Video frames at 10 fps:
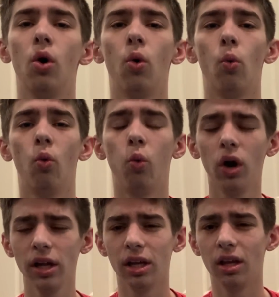
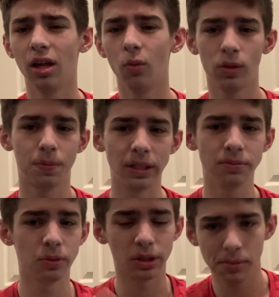Which brings,
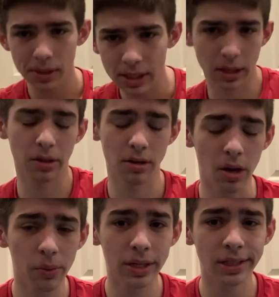we
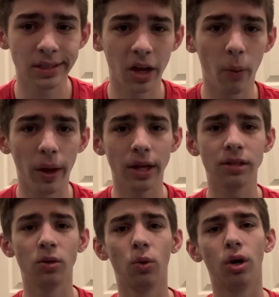can segue
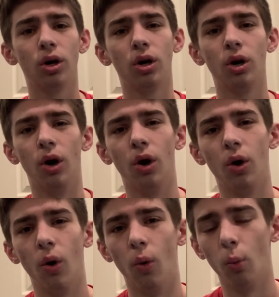into
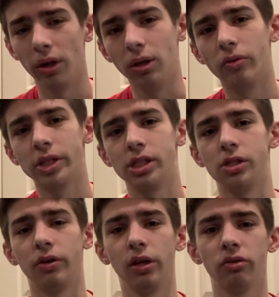what universe is he
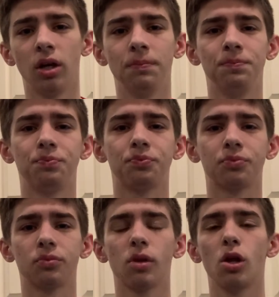really from?
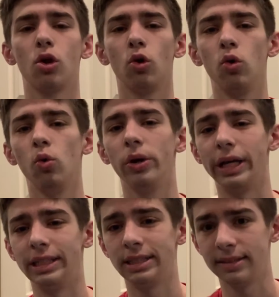Who
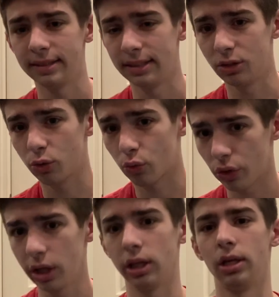is he
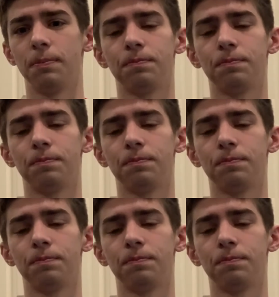really?